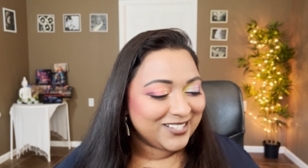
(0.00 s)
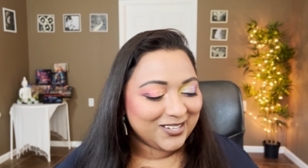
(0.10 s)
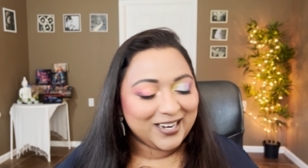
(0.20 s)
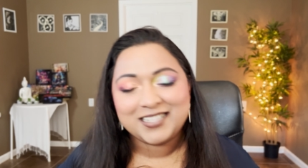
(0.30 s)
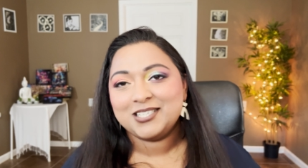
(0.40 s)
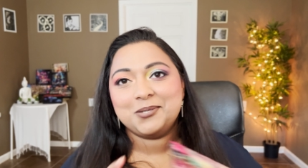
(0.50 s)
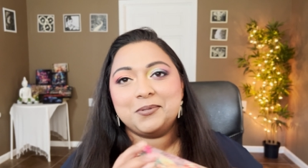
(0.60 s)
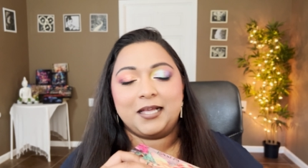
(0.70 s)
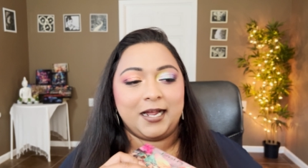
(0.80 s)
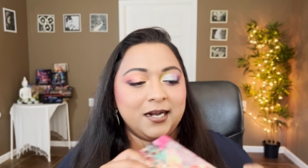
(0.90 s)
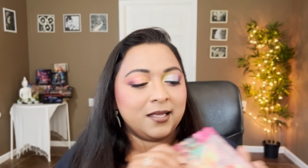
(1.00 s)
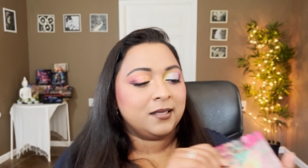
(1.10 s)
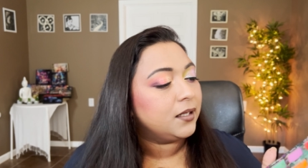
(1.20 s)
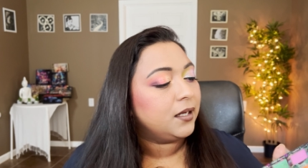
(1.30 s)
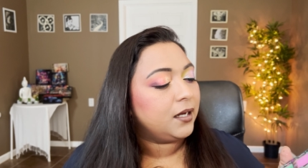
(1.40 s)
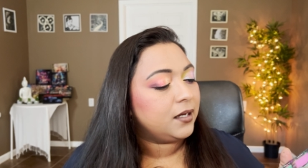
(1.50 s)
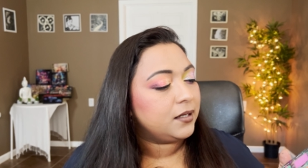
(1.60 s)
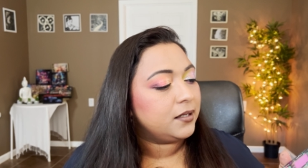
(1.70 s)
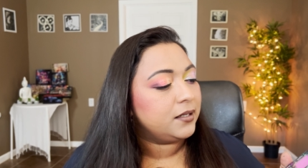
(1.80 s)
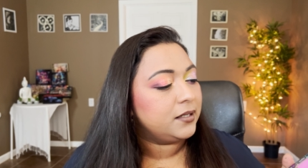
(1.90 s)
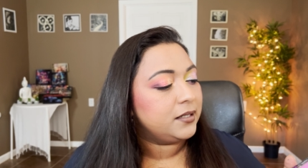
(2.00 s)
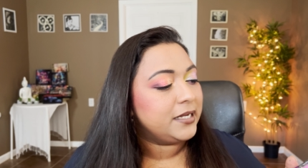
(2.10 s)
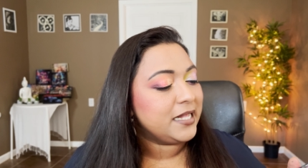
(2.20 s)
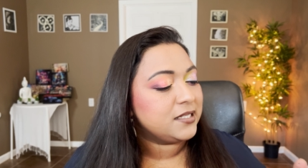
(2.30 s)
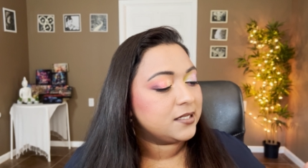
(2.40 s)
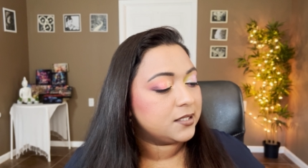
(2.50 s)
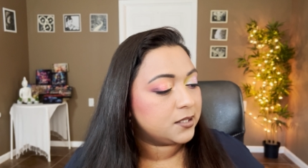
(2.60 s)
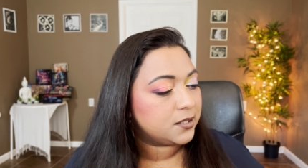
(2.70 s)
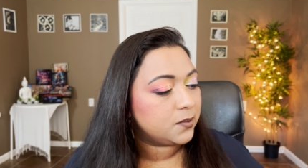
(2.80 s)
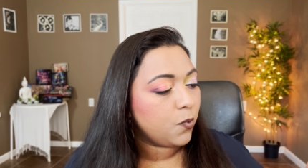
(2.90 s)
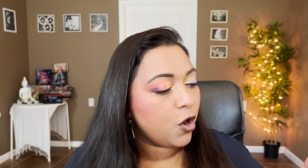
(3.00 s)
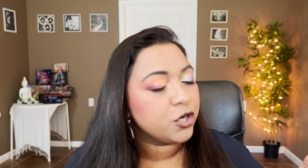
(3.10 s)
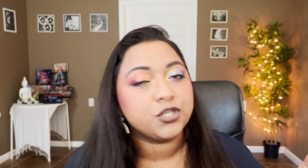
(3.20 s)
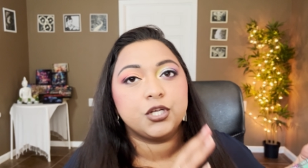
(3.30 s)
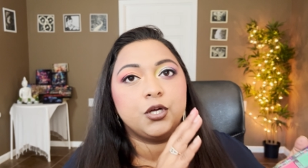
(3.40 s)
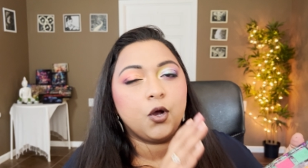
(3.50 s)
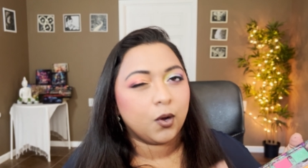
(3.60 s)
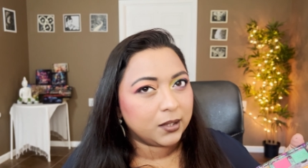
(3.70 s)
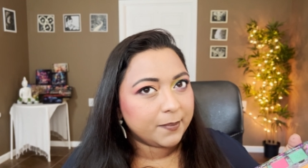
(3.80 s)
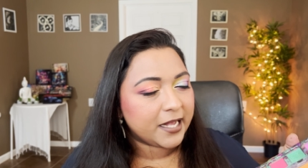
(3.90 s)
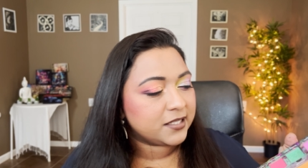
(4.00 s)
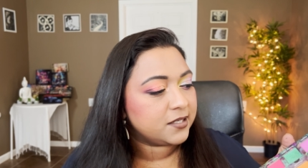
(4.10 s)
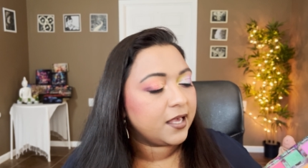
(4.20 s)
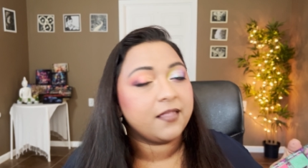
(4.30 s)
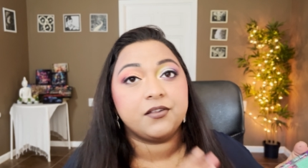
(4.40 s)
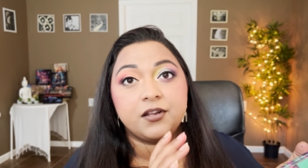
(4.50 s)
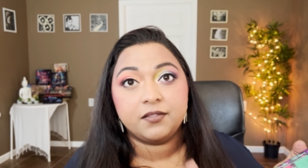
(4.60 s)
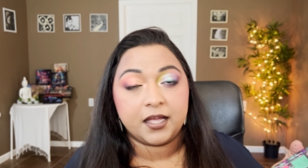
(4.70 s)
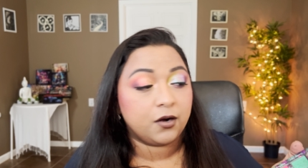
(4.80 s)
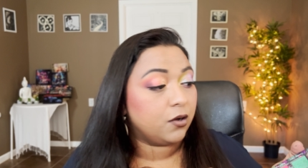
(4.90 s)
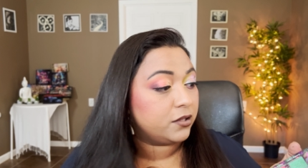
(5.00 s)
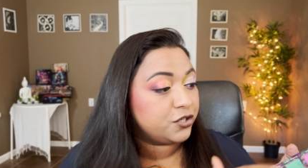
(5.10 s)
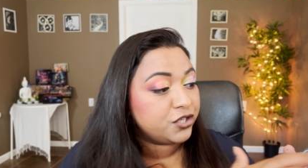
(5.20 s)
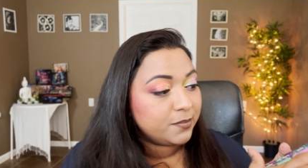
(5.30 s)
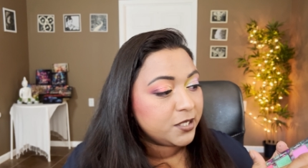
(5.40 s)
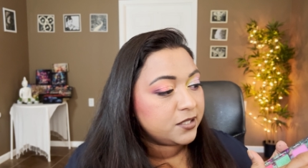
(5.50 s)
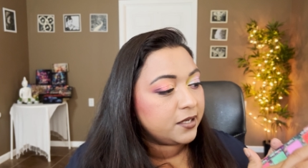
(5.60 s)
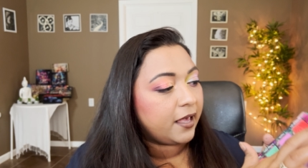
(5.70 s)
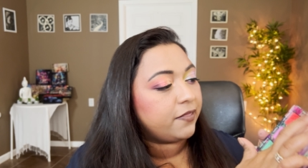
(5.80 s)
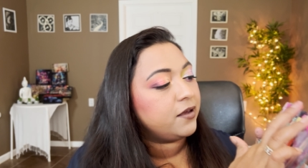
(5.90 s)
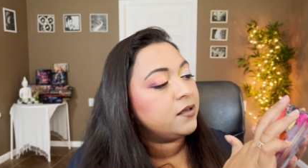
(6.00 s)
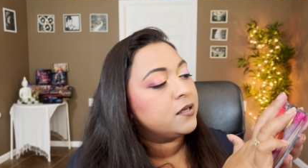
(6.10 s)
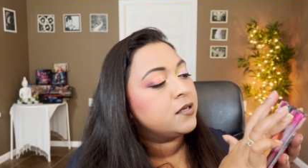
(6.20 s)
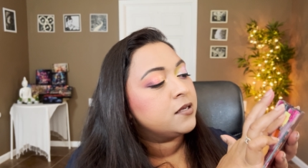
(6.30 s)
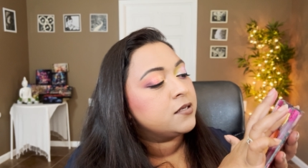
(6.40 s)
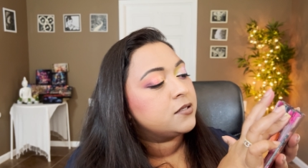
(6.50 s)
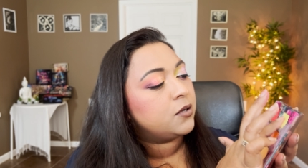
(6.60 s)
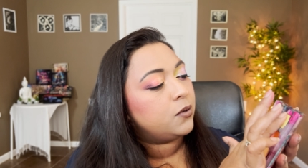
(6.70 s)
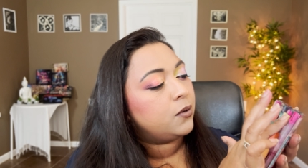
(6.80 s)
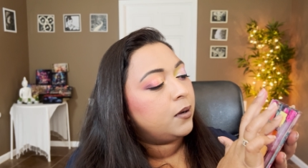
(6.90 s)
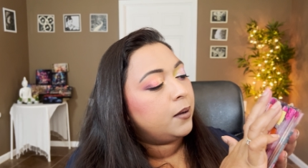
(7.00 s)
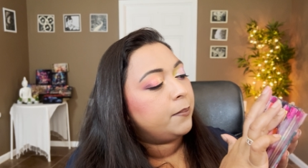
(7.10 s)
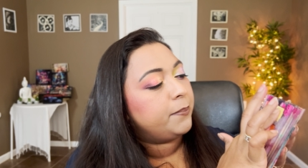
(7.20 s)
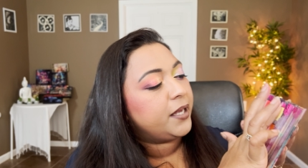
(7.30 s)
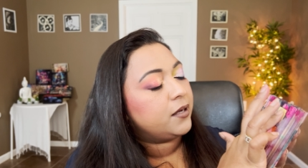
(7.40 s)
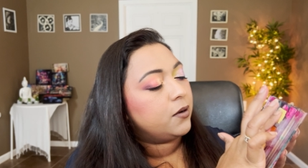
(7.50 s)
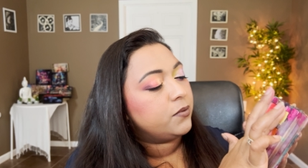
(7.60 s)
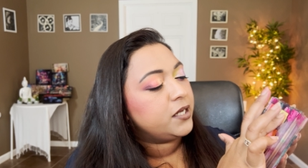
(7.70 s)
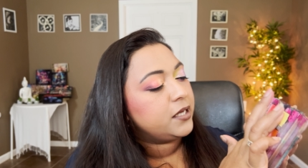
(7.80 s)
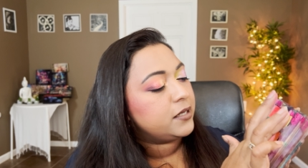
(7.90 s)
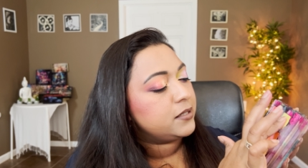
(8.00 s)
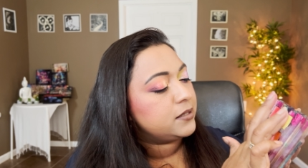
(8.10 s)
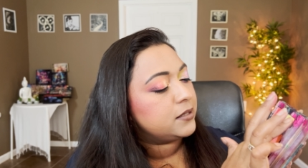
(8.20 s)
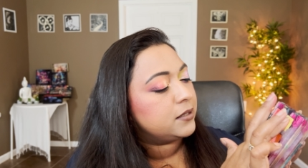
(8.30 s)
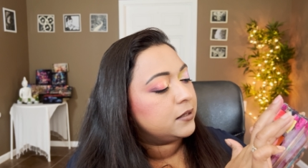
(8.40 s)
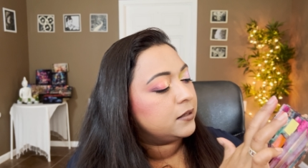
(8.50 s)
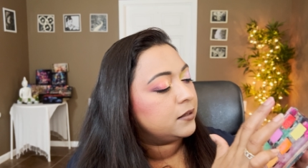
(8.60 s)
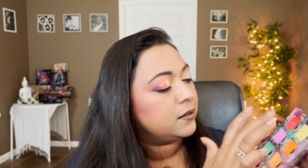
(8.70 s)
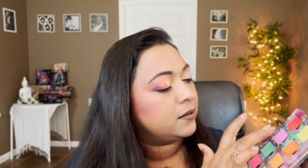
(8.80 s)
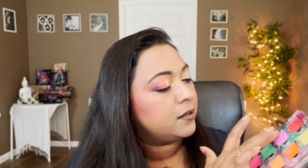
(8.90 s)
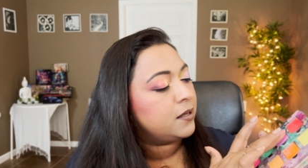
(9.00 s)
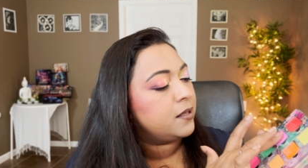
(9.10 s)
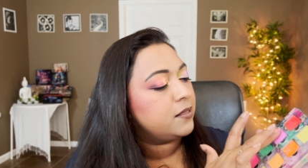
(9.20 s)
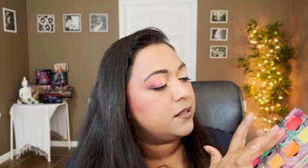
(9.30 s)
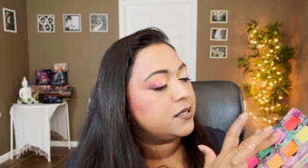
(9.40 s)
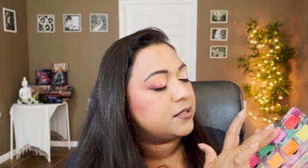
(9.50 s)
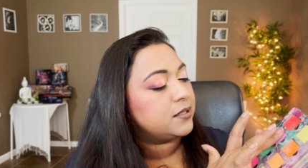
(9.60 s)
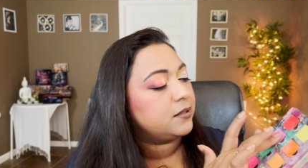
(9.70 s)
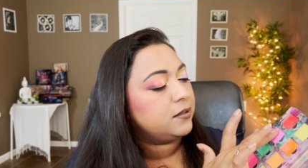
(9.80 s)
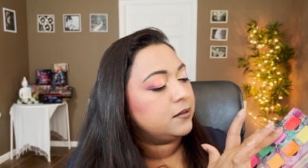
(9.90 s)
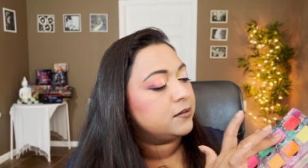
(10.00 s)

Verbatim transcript: So let's do that. Uh, let's swatch all the mattes together and then all the shimmers together. So begonias, thistle,